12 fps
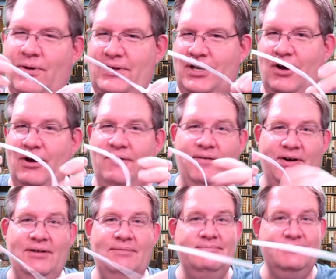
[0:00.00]
you know, a
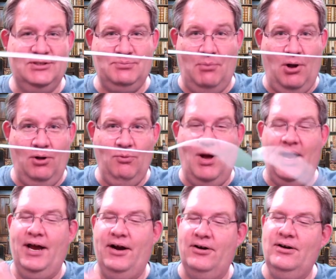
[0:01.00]
very small
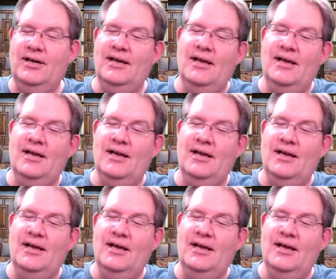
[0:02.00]
wire